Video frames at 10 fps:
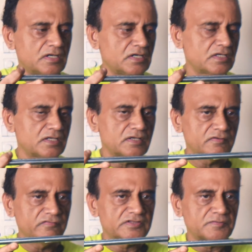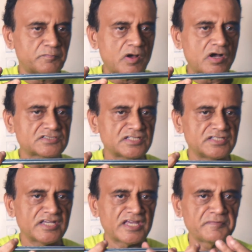with blocks,
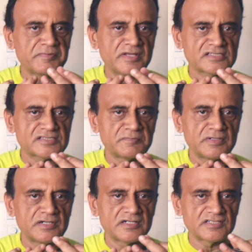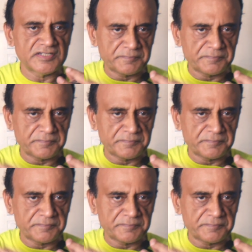and they can be assembled